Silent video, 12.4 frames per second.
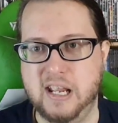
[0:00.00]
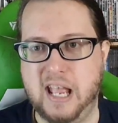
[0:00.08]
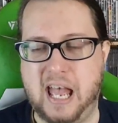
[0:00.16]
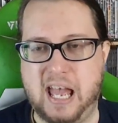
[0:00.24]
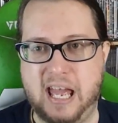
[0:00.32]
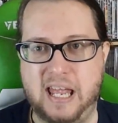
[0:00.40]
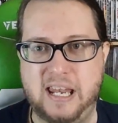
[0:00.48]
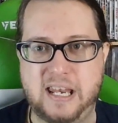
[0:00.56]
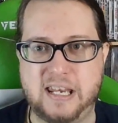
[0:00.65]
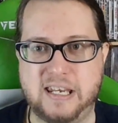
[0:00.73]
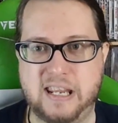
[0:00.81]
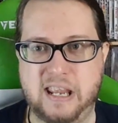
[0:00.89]

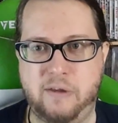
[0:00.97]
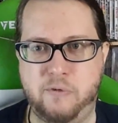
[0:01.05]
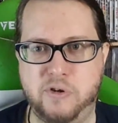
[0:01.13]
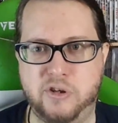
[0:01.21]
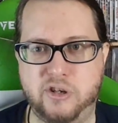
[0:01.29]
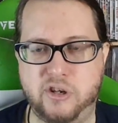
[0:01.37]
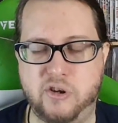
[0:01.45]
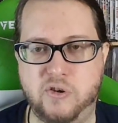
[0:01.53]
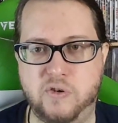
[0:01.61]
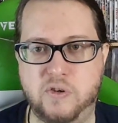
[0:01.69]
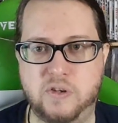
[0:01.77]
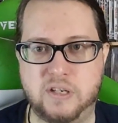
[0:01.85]
and it was
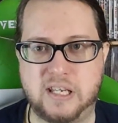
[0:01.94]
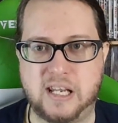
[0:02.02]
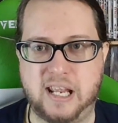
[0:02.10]
used